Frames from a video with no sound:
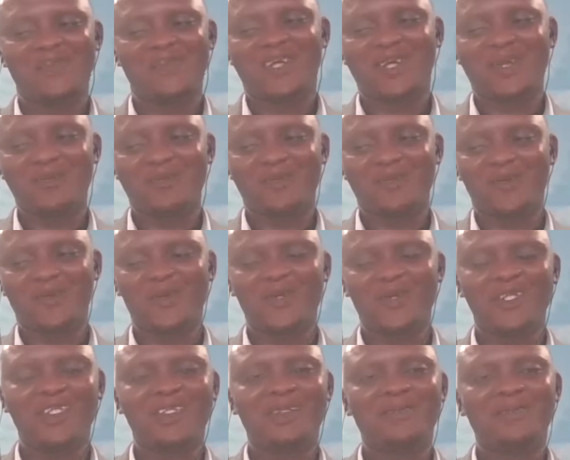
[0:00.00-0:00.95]
very
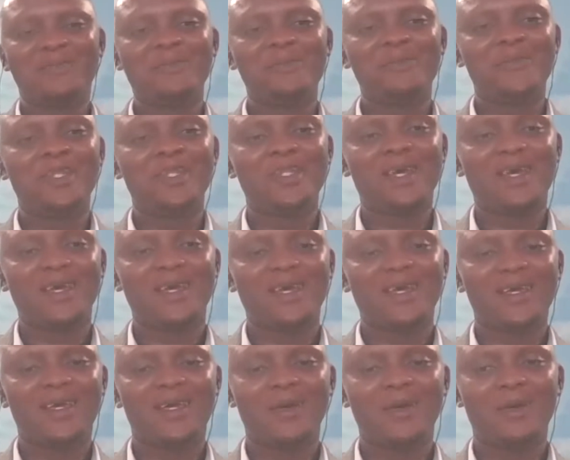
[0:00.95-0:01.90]
broad.
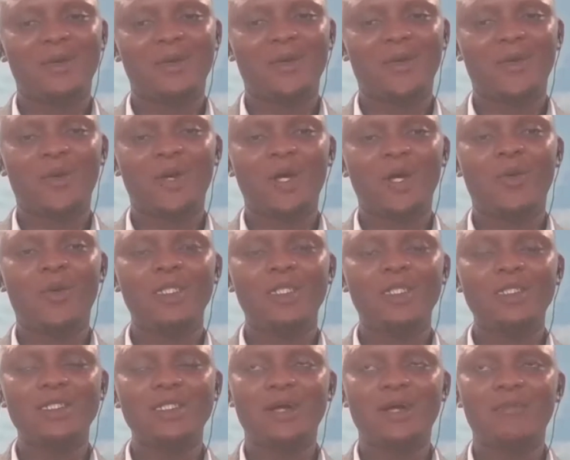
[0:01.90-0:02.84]

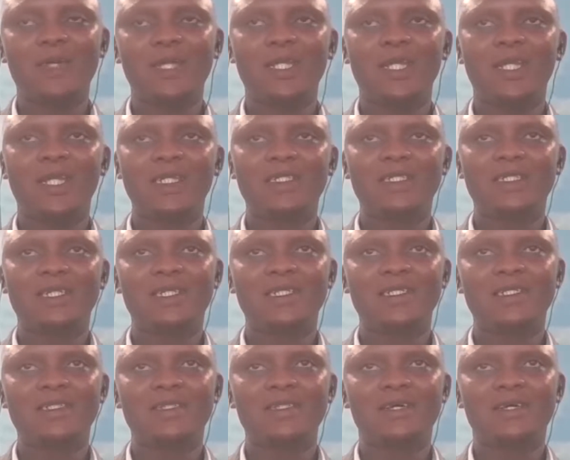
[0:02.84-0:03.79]
What is happening is
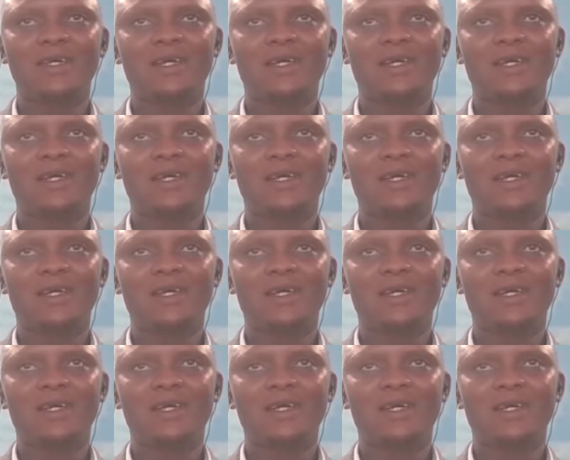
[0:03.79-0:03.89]
this,